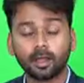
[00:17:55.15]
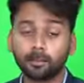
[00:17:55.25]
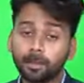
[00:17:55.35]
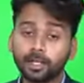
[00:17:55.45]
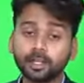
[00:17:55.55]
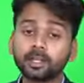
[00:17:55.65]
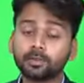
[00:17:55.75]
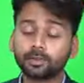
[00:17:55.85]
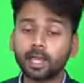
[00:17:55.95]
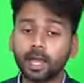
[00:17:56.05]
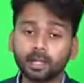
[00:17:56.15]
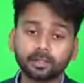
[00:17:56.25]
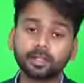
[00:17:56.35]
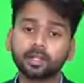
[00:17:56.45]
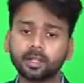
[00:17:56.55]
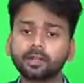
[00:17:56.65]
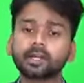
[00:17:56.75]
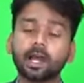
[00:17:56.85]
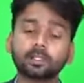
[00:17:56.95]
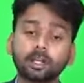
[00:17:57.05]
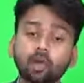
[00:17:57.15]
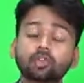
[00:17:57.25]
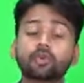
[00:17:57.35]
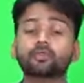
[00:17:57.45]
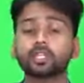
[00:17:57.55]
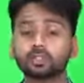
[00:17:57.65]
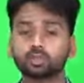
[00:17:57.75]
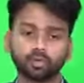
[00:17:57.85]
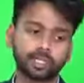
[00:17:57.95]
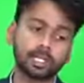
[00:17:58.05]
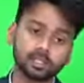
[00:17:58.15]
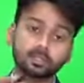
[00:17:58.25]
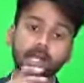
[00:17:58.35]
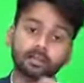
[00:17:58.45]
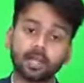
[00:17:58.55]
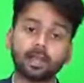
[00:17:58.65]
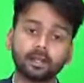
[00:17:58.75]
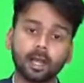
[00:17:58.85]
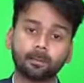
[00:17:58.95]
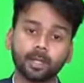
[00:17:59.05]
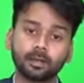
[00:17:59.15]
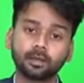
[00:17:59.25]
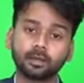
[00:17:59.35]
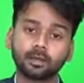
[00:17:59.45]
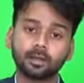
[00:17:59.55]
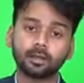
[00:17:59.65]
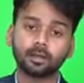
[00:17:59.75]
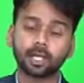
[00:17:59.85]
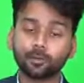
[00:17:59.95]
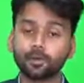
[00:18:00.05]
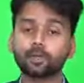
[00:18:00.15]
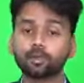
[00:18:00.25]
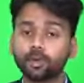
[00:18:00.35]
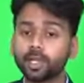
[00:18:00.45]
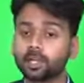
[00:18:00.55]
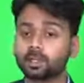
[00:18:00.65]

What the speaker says: But in reality, it has a lot of risk too. Yes, that can happen. If you are doing it